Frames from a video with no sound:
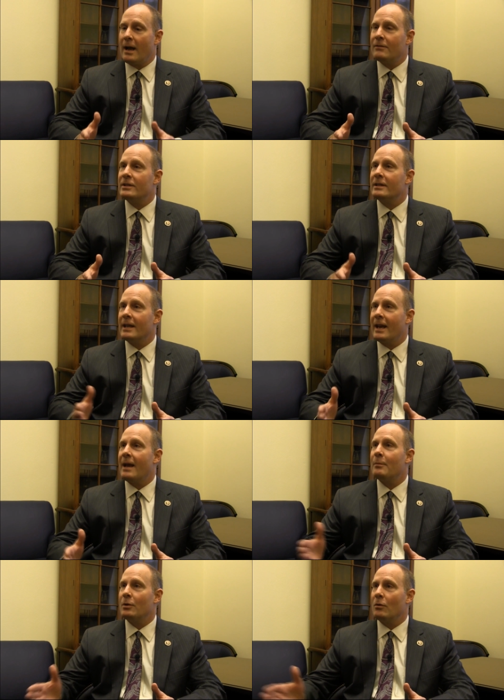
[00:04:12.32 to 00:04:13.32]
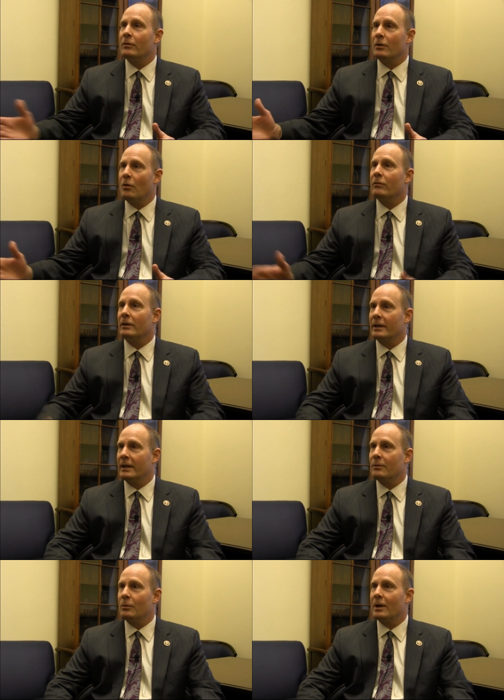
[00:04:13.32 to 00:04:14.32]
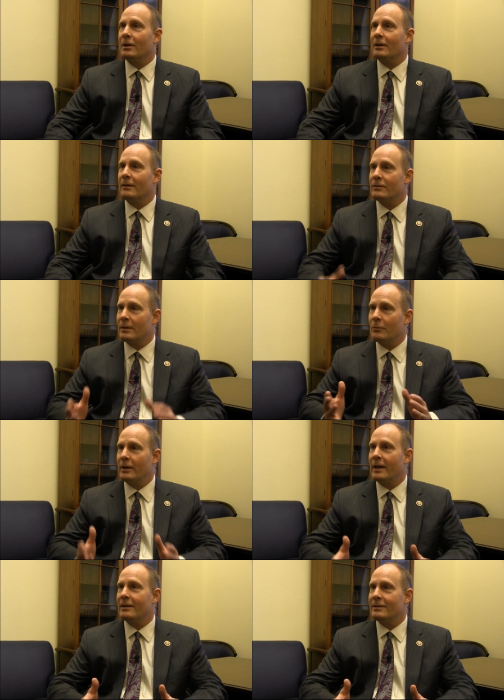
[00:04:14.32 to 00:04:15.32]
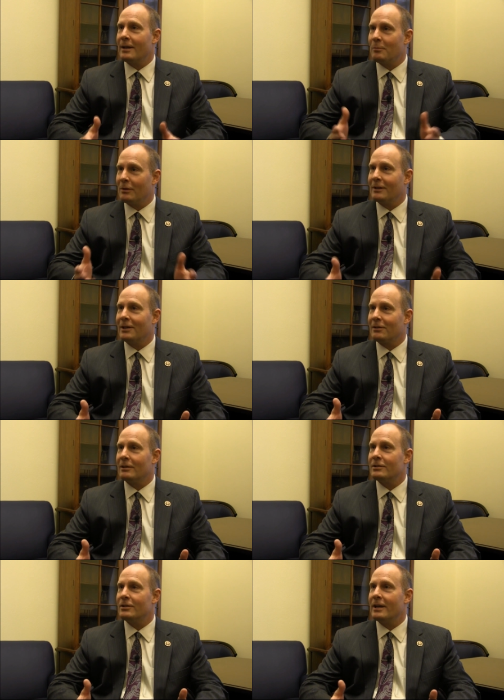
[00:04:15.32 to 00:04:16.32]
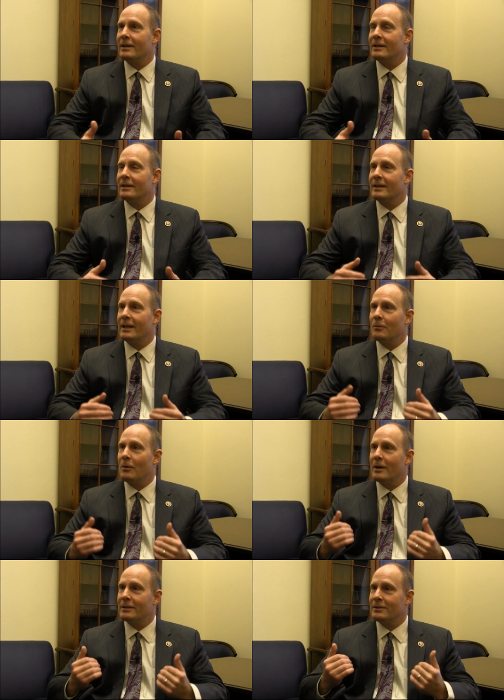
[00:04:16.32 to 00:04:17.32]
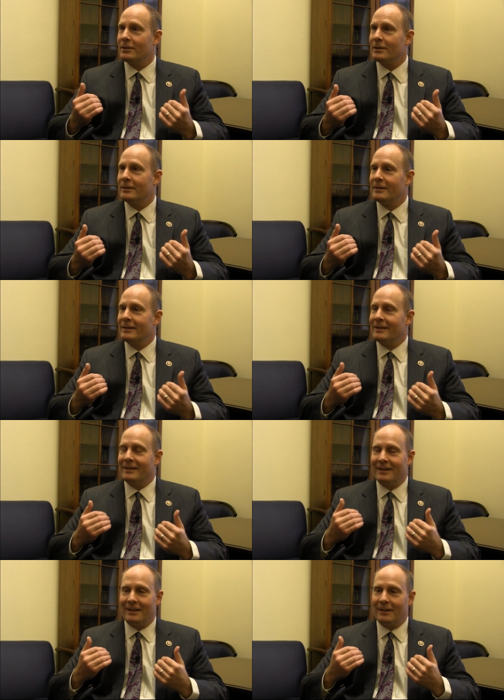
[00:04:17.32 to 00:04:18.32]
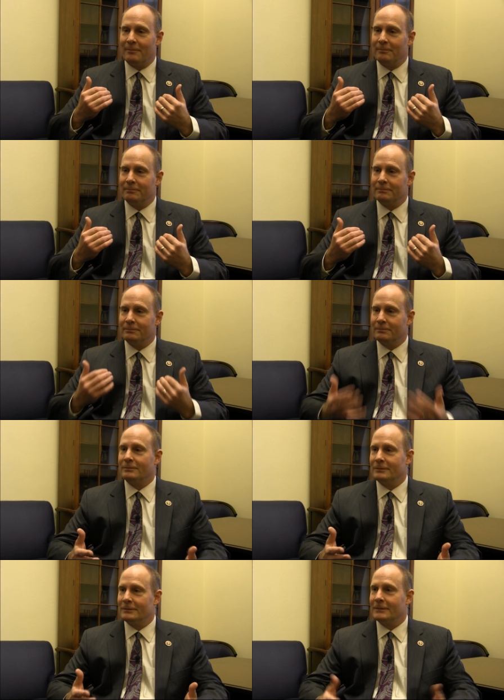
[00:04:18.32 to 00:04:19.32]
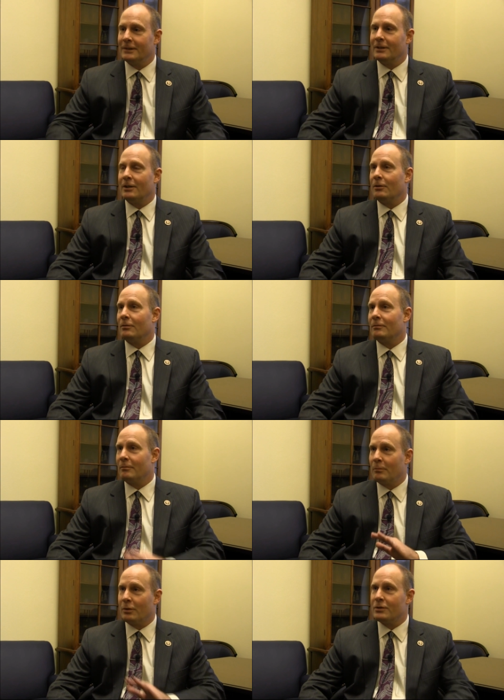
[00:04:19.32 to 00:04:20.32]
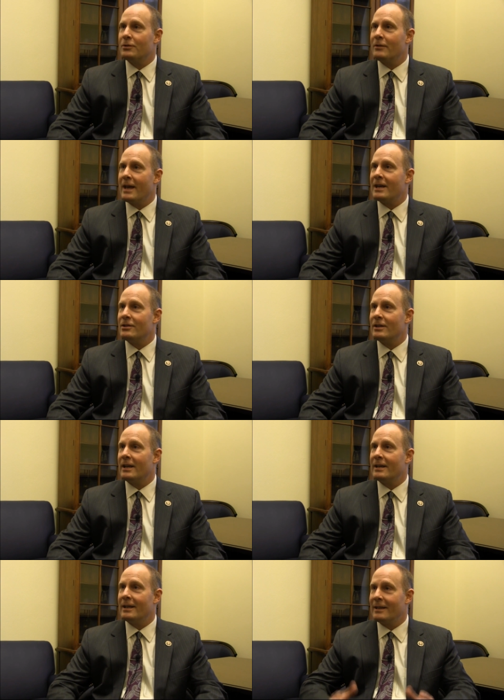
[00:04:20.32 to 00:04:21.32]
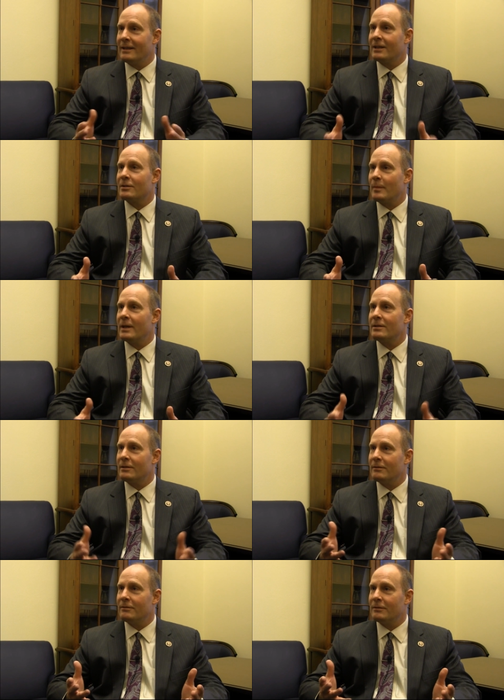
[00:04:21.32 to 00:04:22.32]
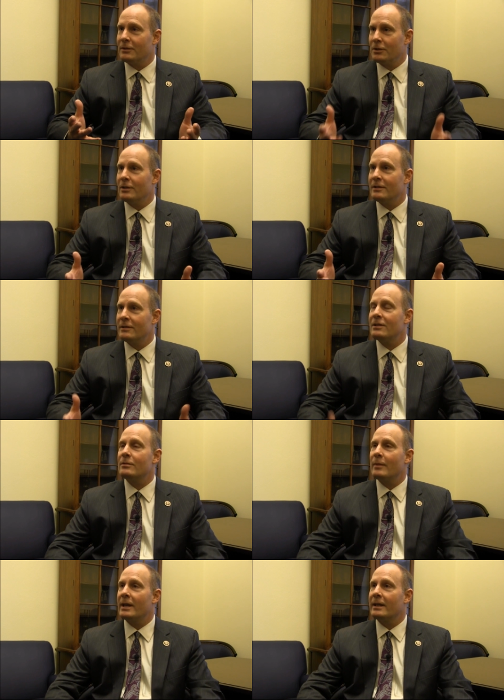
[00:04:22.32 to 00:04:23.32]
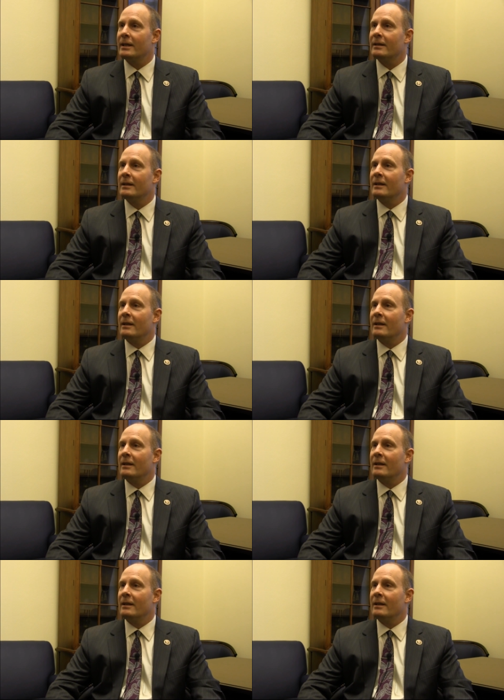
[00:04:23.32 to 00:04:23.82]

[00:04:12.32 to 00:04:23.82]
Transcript: I've seen that happen over and over again where if someone has a political agenda and they want to, um, you know, pursue that agenda at the expense of good decision making,